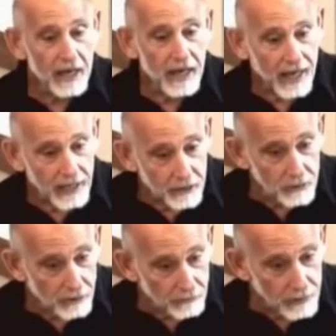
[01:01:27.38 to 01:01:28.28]
How do you
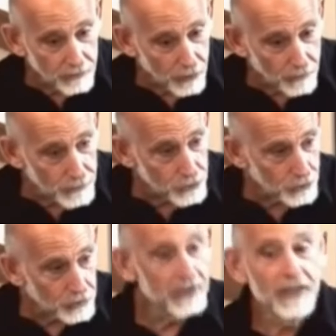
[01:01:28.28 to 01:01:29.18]
get rid of
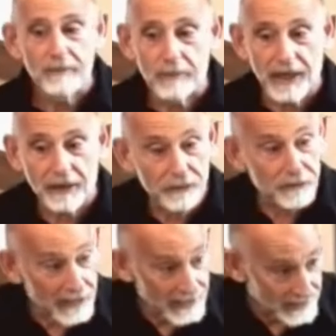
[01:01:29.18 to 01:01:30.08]
curvature? By
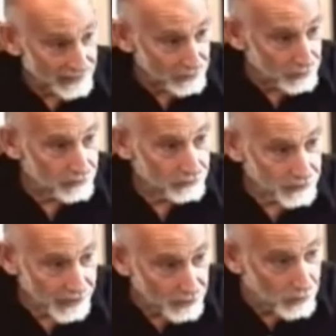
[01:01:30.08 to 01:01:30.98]
inflating. You
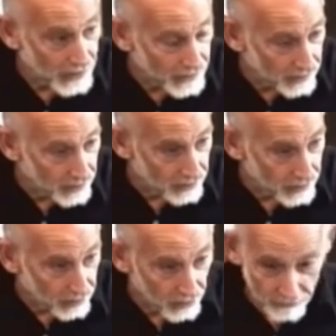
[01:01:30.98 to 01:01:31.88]
inflate away
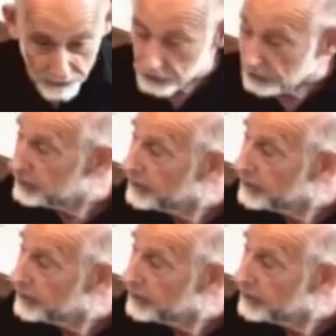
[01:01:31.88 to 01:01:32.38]
curvature.